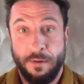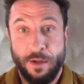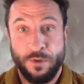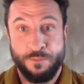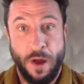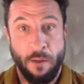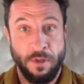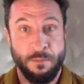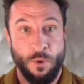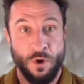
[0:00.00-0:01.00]
uh, it was probably
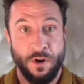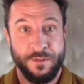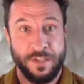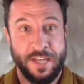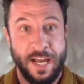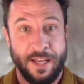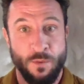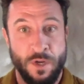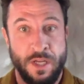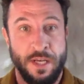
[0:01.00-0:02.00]
more of the second
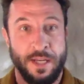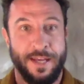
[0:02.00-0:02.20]
one.